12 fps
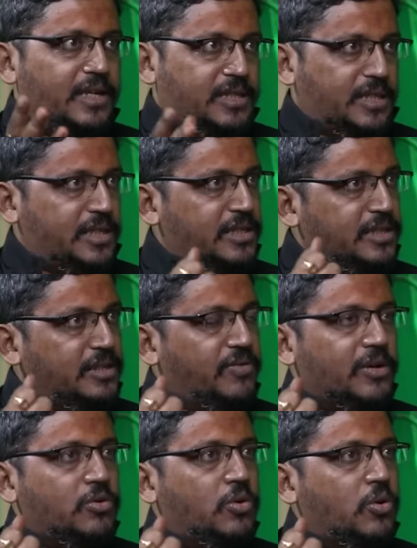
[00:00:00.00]
She is the
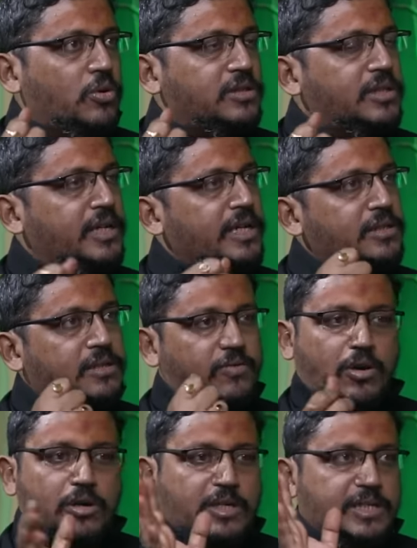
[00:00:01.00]
one who holds the reins of
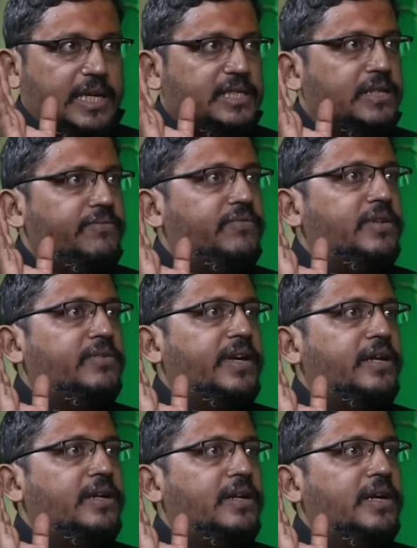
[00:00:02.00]
all desires
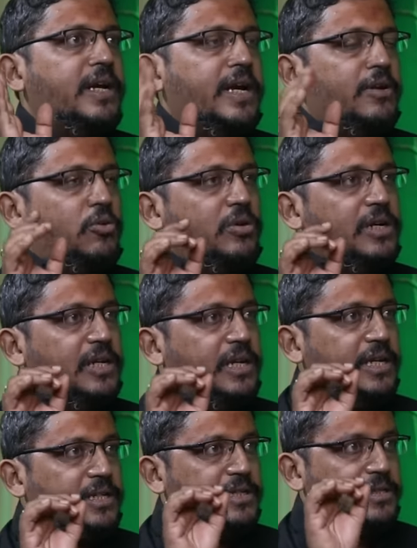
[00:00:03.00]
everywhere. And
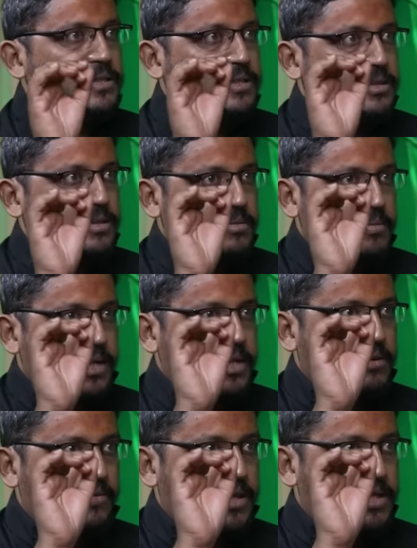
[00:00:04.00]
only it is
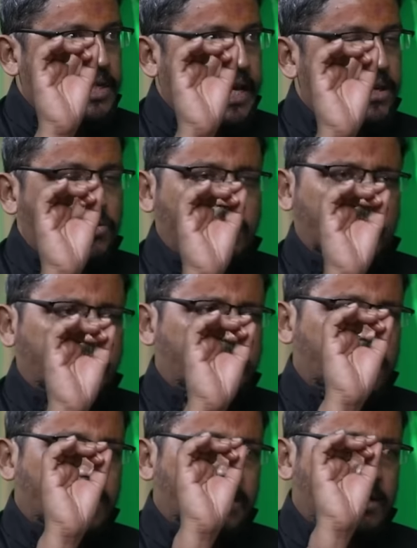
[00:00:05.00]
because of desire. You may be
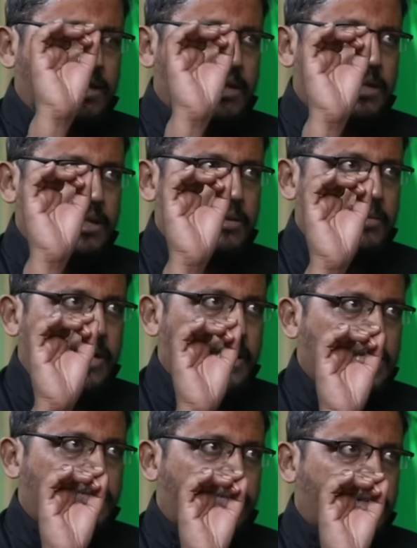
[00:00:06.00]
meditating in the
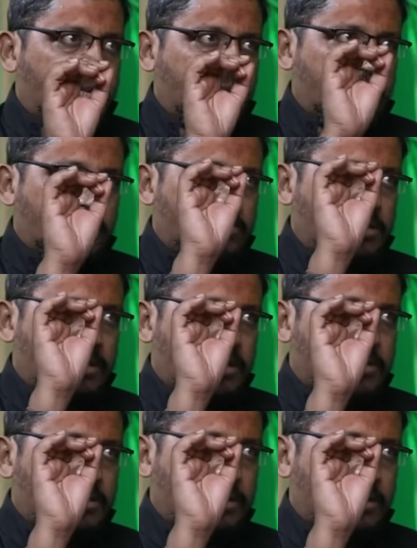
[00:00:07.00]
Himalayas for 10,000
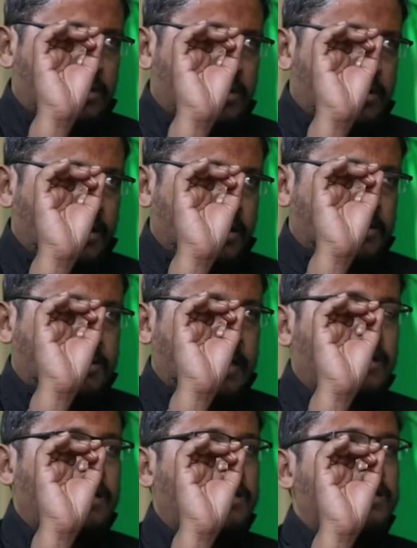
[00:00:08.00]
years. And
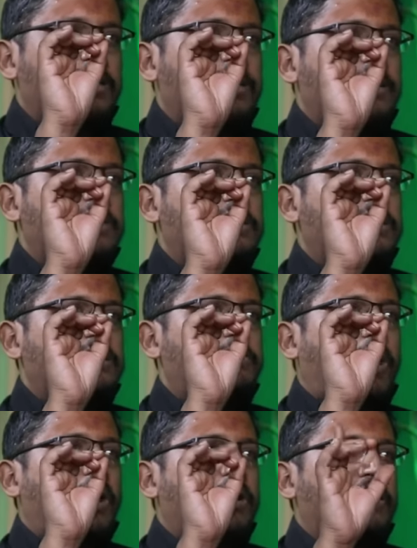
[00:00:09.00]
suddenly there is this
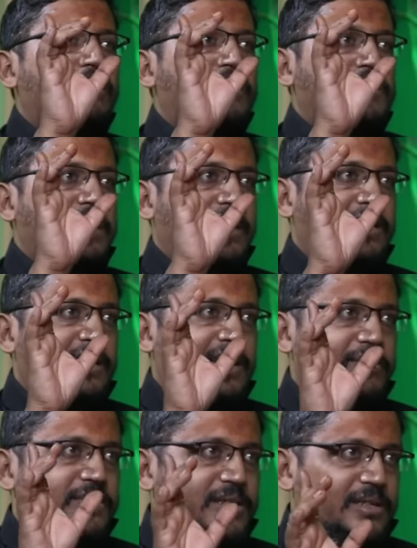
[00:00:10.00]
spark of desire that
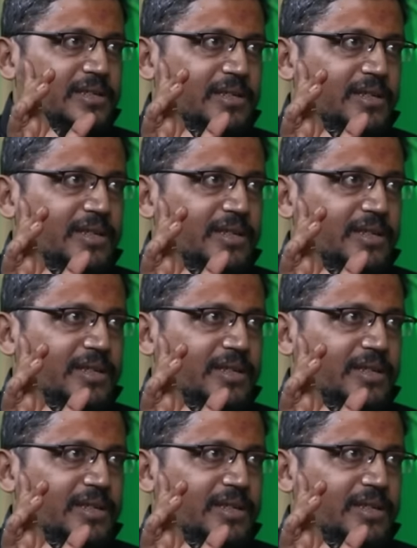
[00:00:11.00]
comes in.